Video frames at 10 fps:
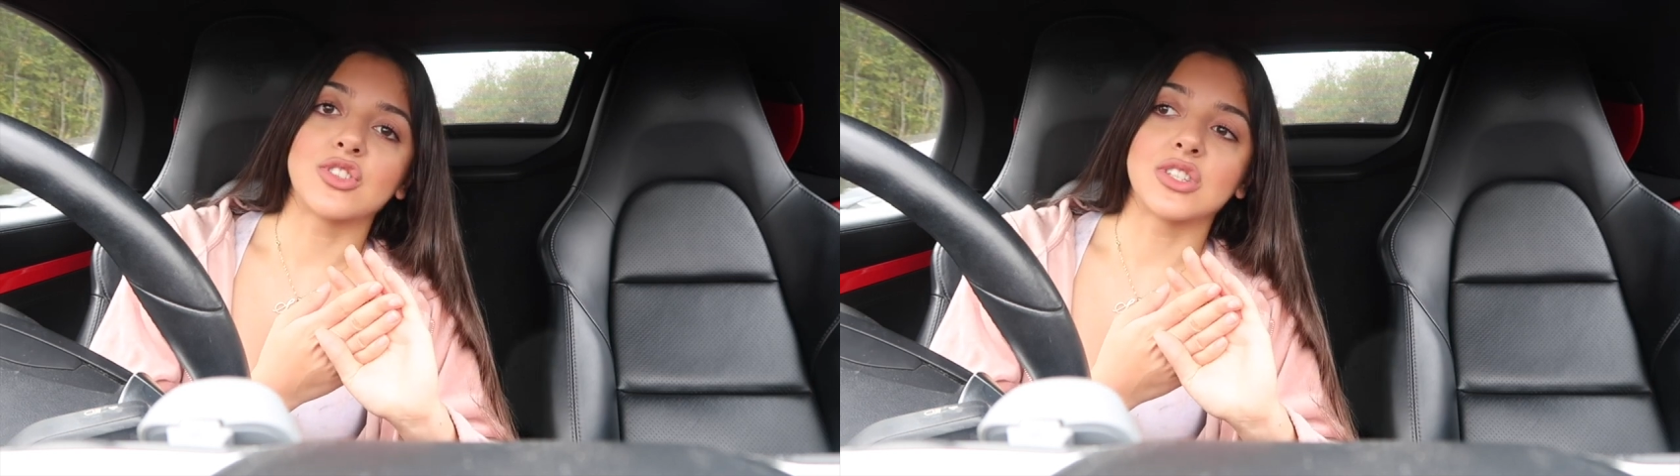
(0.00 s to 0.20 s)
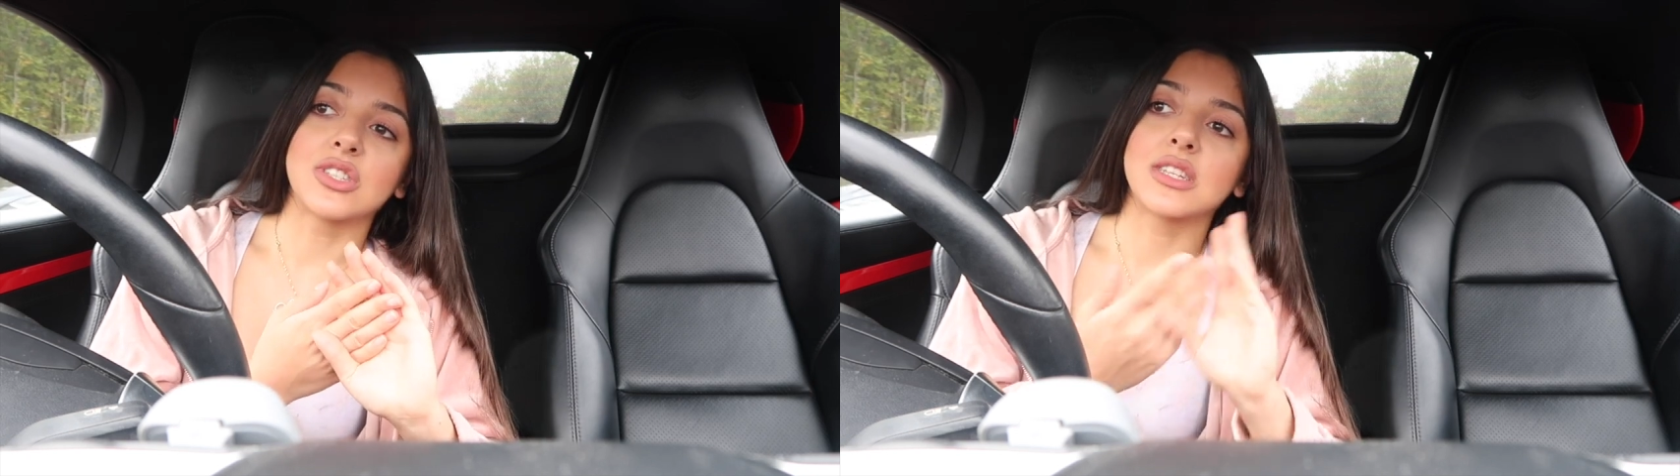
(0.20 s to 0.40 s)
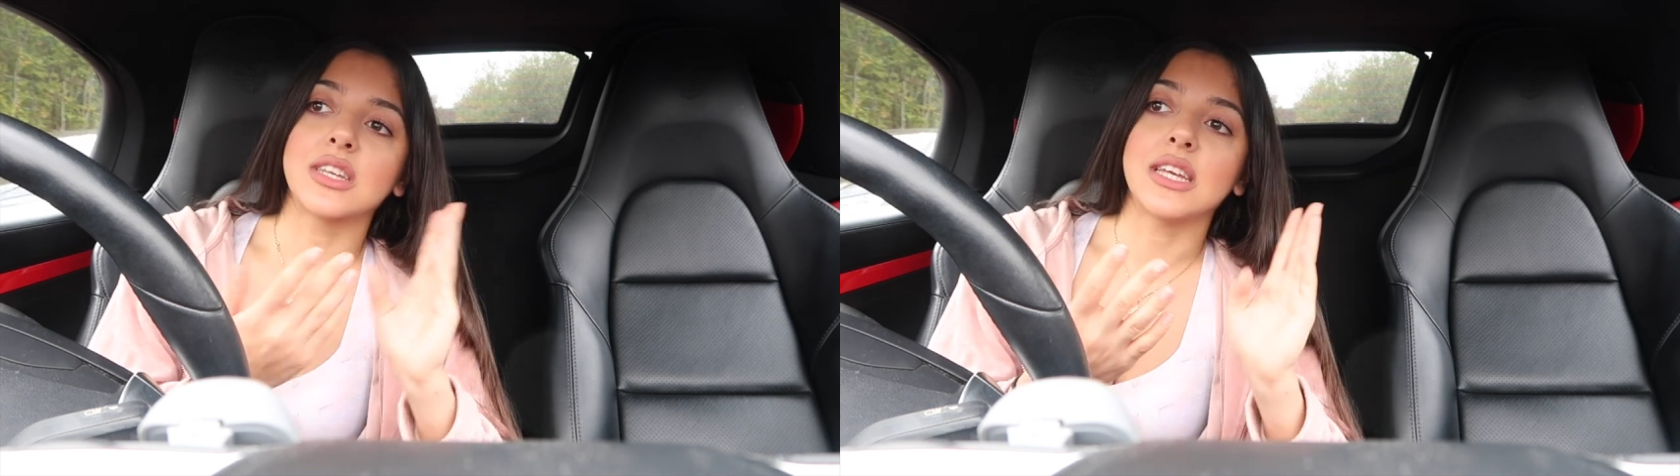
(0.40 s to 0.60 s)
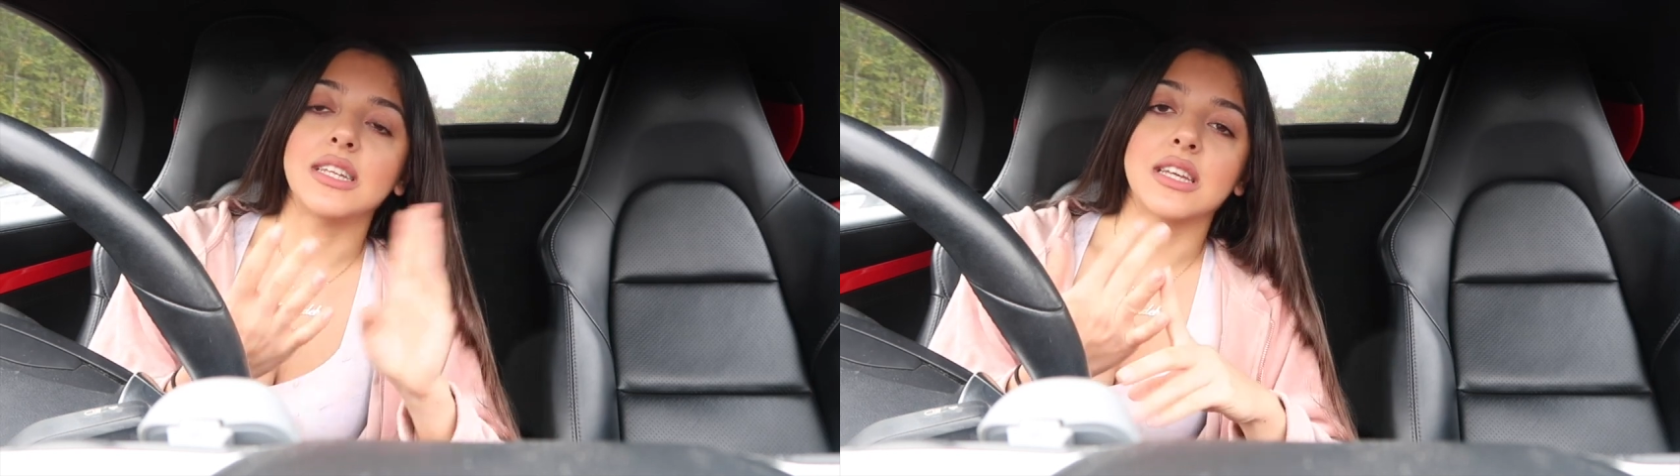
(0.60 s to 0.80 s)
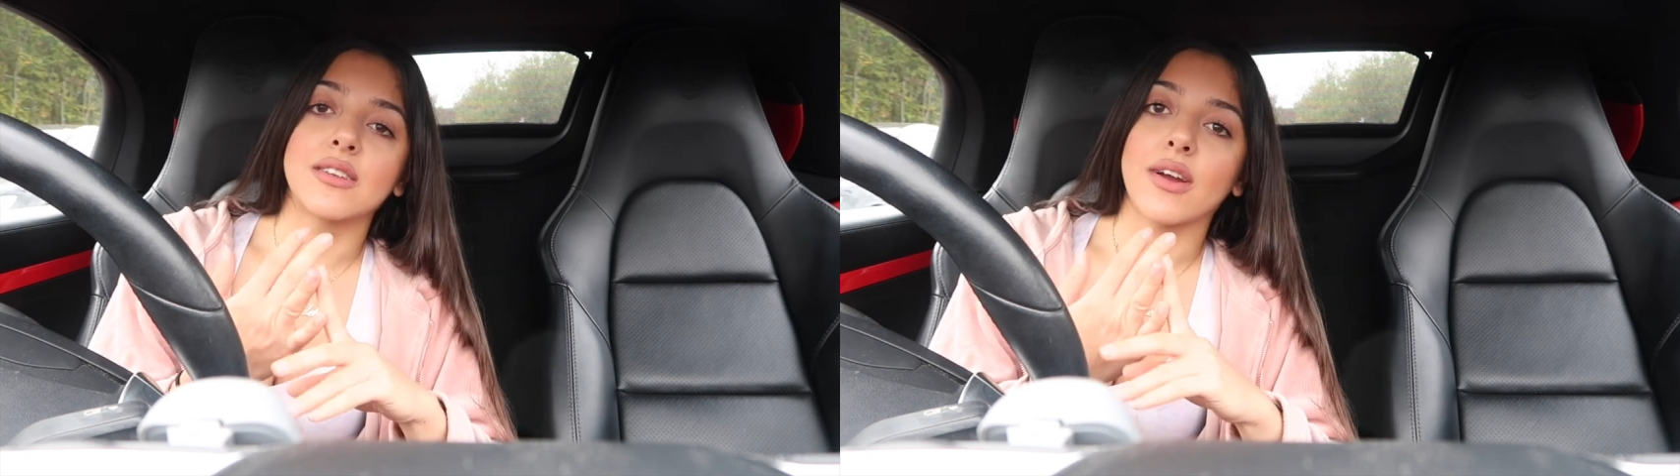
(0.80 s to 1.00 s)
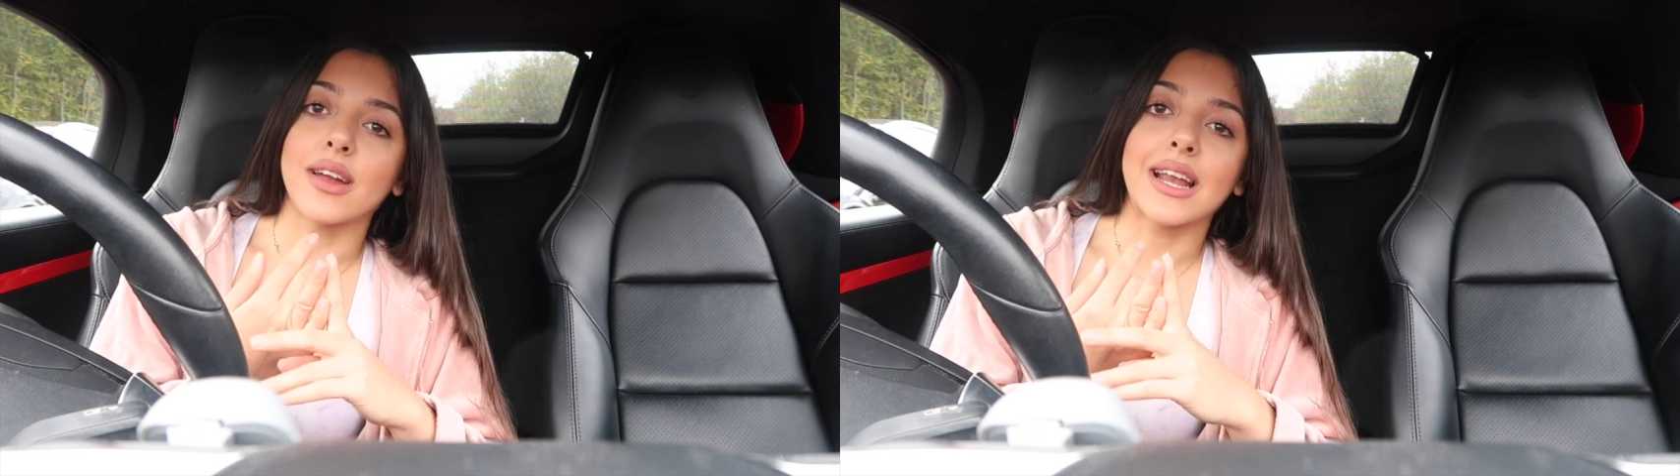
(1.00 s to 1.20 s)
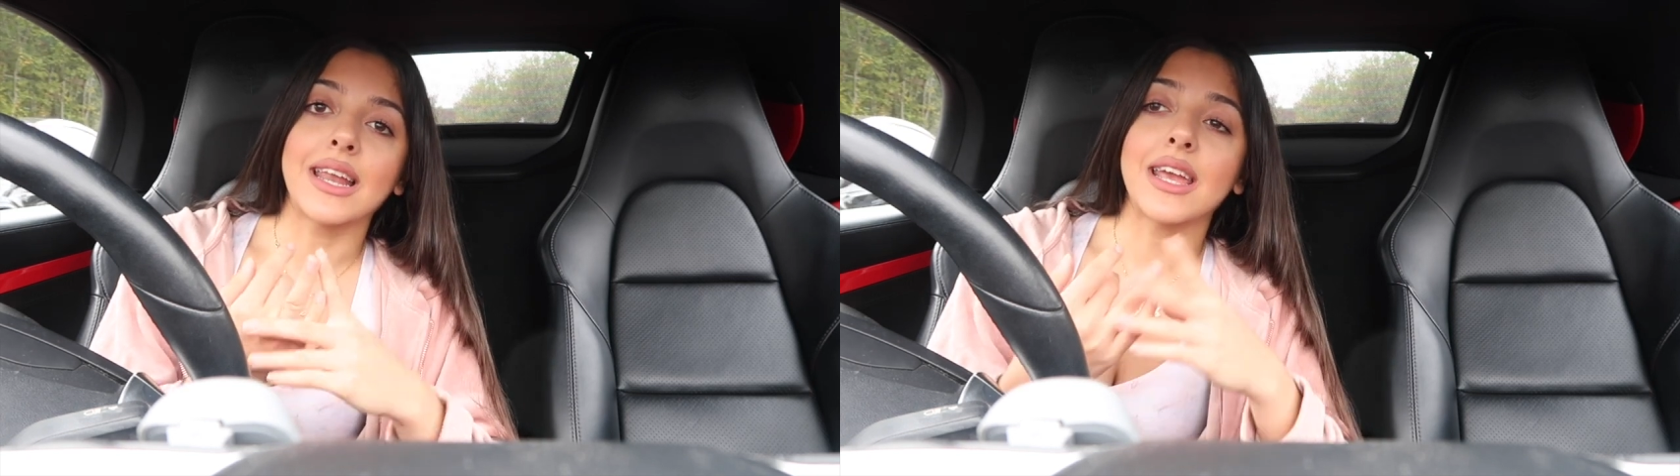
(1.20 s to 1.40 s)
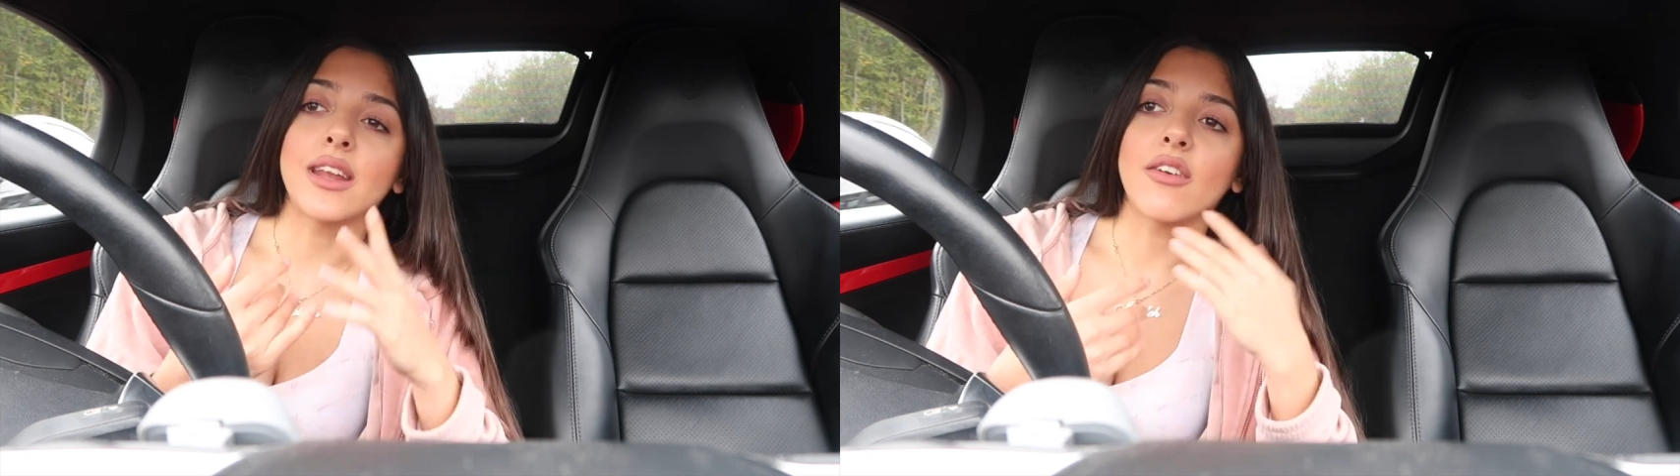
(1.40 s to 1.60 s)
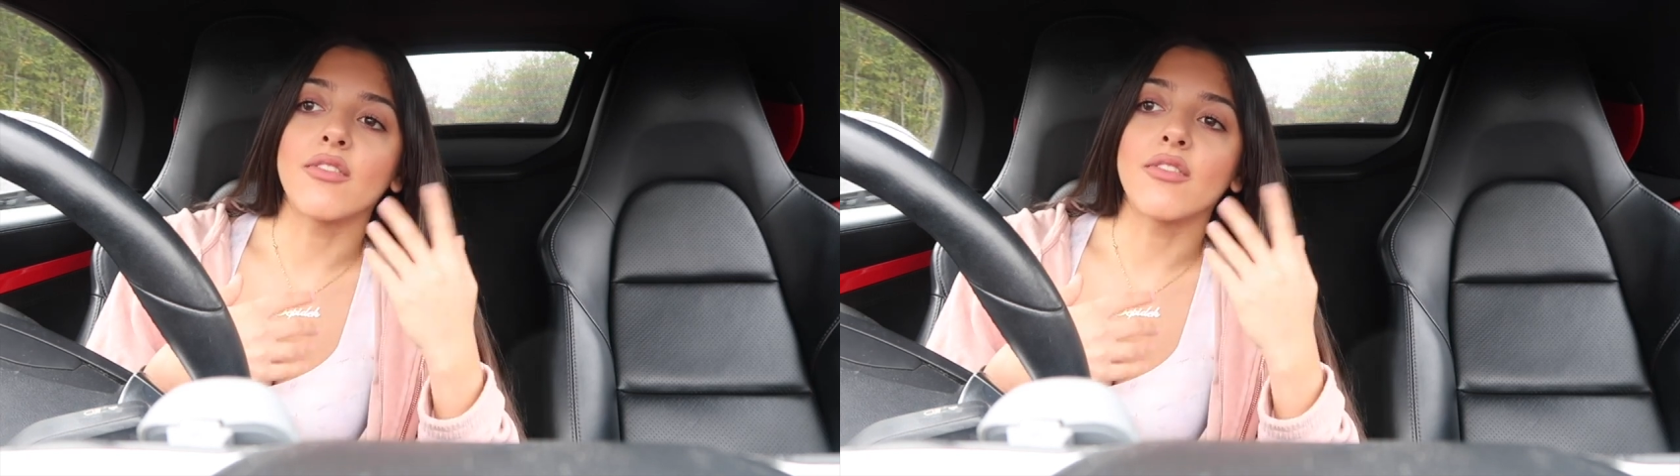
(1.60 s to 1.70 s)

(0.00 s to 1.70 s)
just eating very clean,